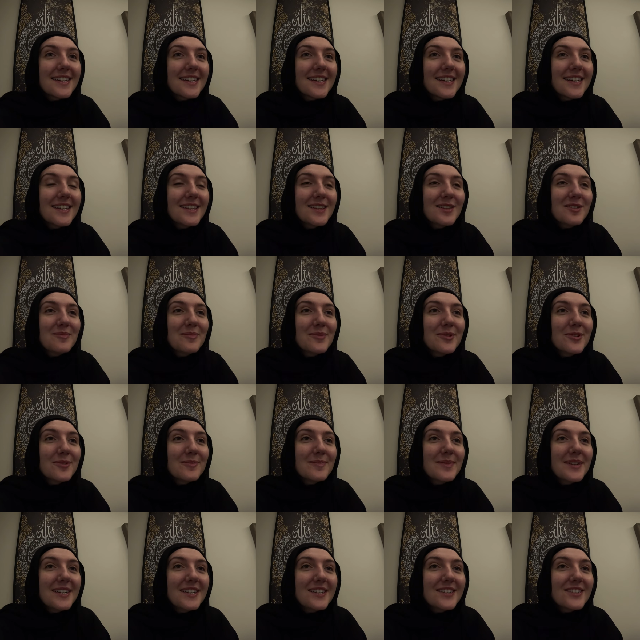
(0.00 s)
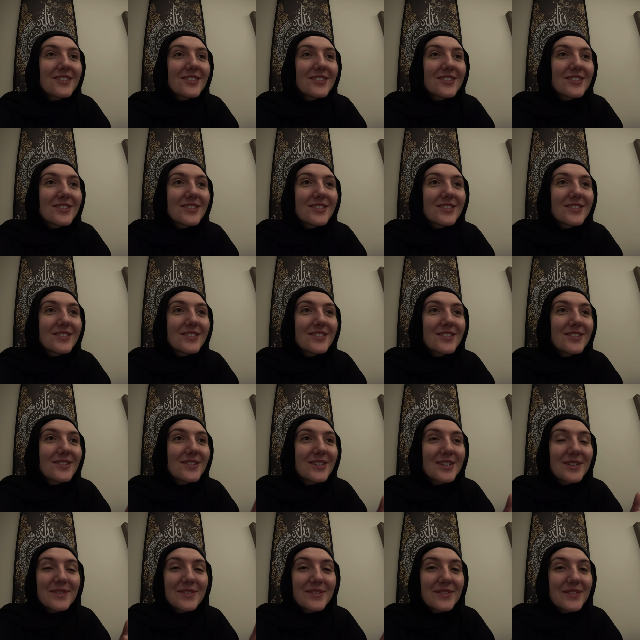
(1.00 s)
in the moment, you're
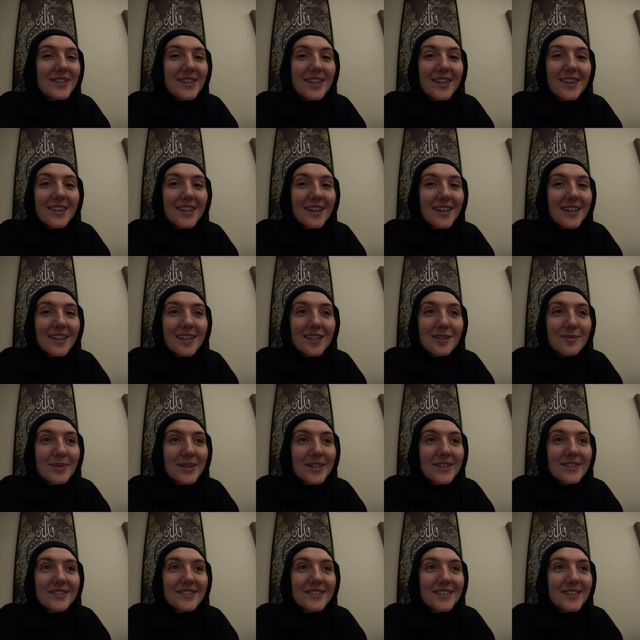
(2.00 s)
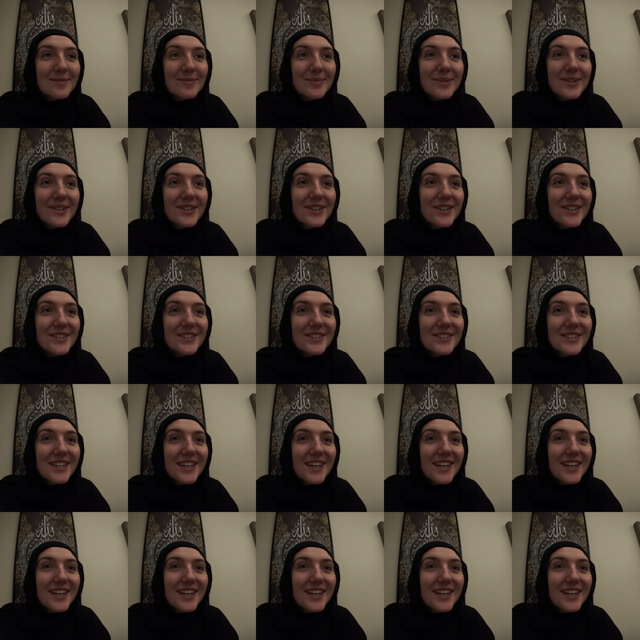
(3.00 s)
not even really thinking about it, because